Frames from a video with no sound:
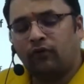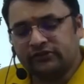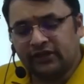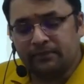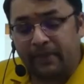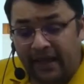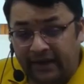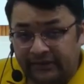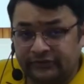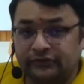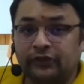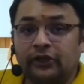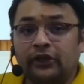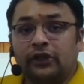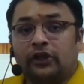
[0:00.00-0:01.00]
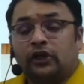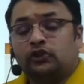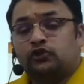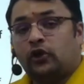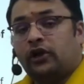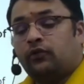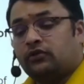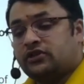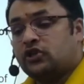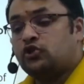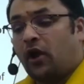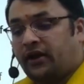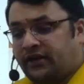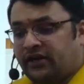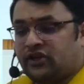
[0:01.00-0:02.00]
in Paris. So it was a
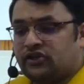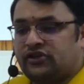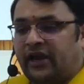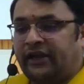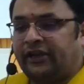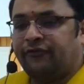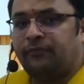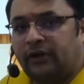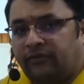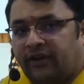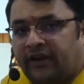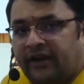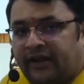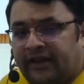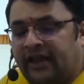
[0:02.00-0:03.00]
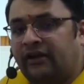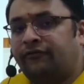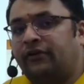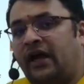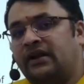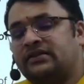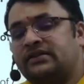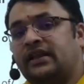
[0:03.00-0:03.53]
joint initiative between India and France.